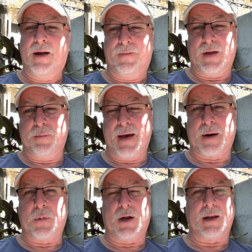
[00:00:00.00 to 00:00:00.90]
They've met
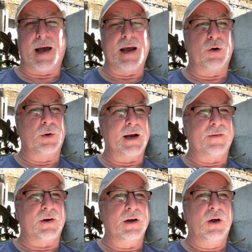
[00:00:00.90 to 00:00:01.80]
them online or
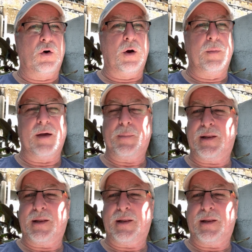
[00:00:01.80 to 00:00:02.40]
whatever. Or maybe